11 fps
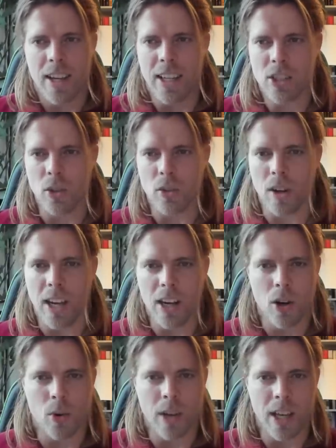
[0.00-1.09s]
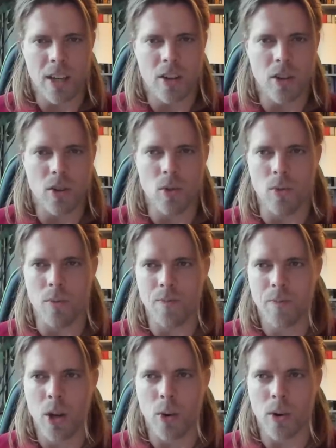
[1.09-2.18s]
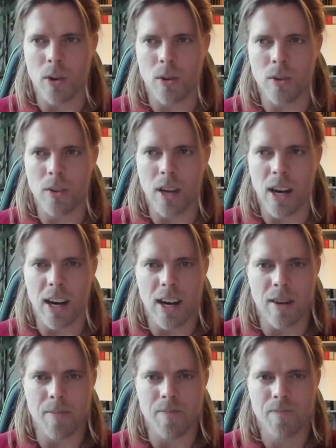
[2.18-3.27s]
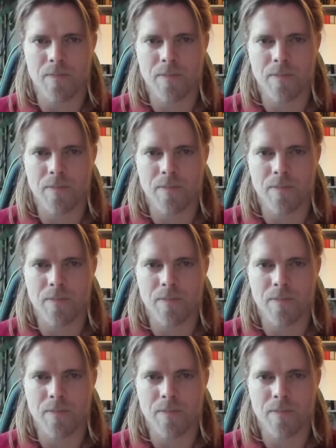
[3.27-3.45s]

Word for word: it's sort of like going into going on um,